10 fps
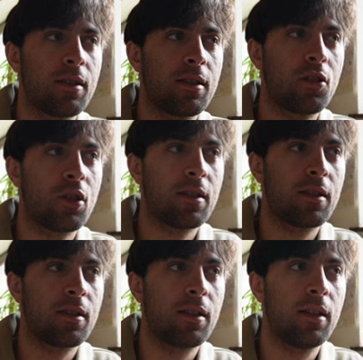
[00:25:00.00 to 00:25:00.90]
is just
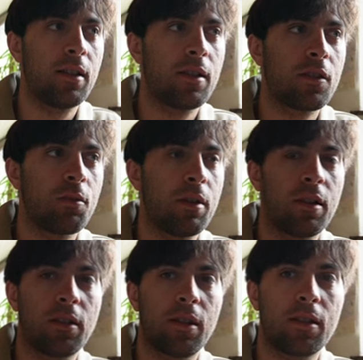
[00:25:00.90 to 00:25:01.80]
a single instrument
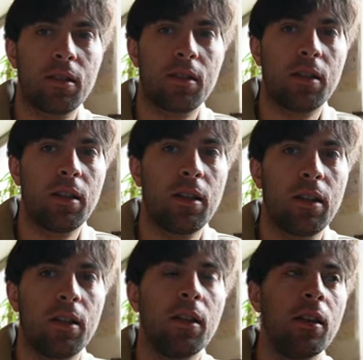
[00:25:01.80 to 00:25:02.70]
that does its thing
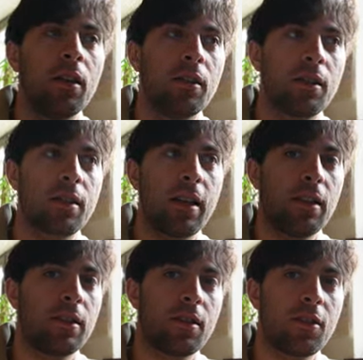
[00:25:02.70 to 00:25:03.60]
and the
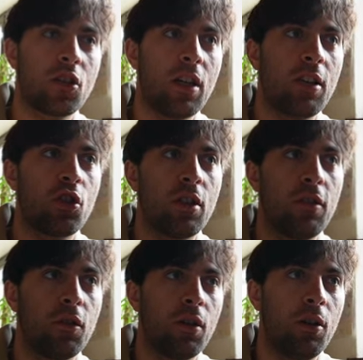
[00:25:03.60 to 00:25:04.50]
scale doesn't change
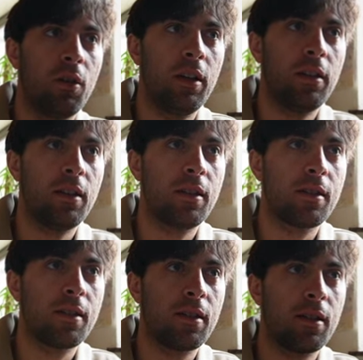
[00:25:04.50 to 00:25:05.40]
even though it
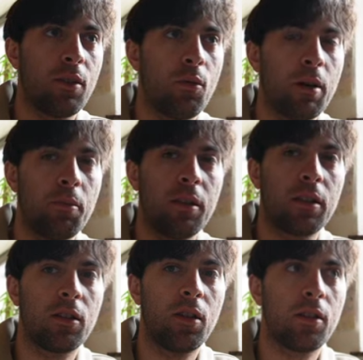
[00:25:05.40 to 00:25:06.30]
is 1
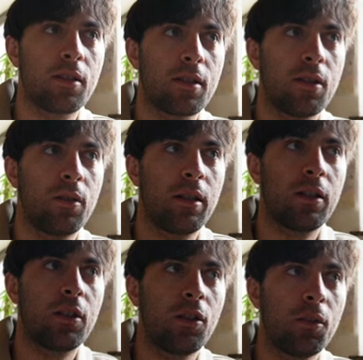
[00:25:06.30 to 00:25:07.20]
minute long, so it
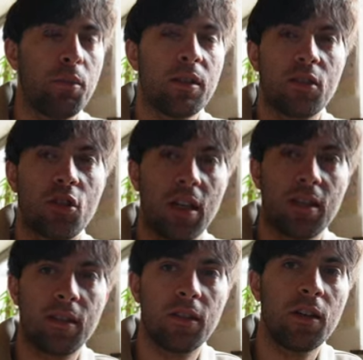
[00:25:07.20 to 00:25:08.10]
could be
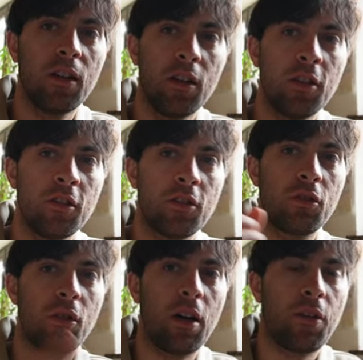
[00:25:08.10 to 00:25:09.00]
suggested
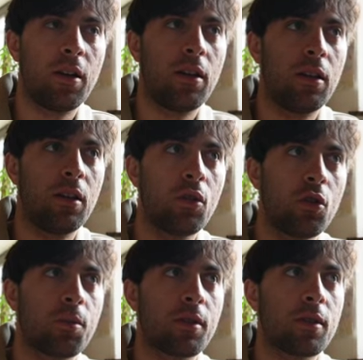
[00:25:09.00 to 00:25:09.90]
to other
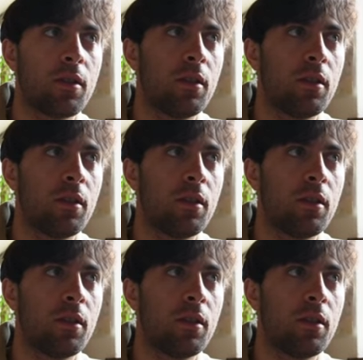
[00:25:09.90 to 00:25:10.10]
loops.